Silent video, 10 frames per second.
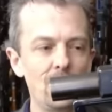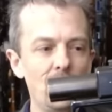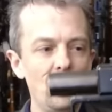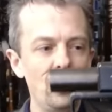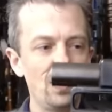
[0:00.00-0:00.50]

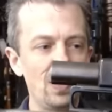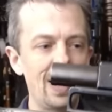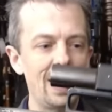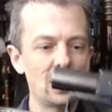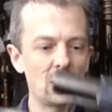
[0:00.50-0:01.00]
that
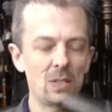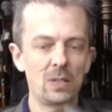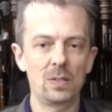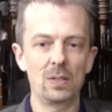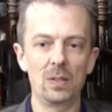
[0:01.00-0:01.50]
has,
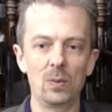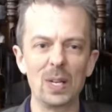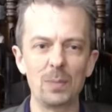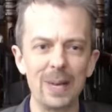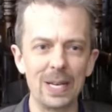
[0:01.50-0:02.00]
well,
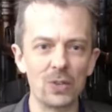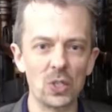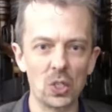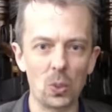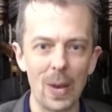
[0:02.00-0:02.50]
it's bigger and
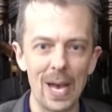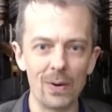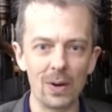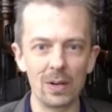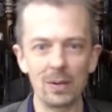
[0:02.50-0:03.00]

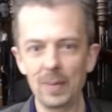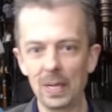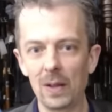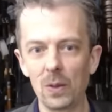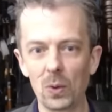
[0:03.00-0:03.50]
squarer, a bit
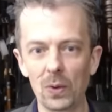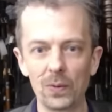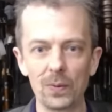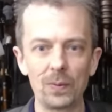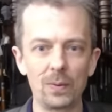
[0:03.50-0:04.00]
like the one
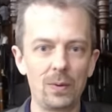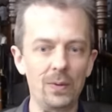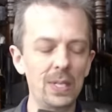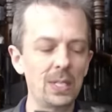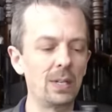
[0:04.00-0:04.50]
on, on
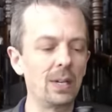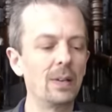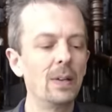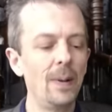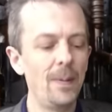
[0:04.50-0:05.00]
this gun,
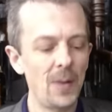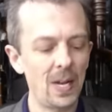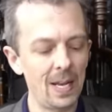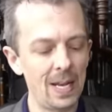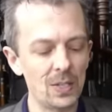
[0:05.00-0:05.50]
and
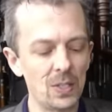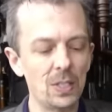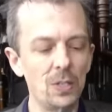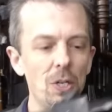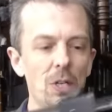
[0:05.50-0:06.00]
it has
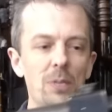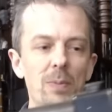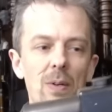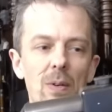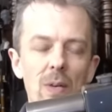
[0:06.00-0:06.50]
this adjustment